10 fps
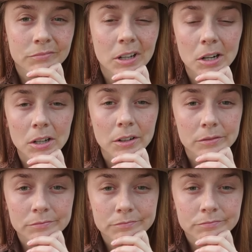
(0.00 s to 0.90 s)
I don't know.
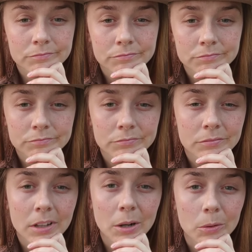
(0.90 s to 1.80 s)

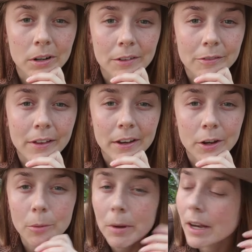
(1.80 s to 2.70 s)
I don't want to offend
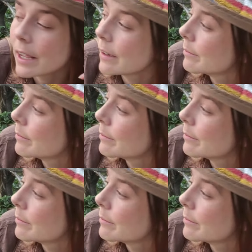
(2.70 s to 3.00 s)
nobody.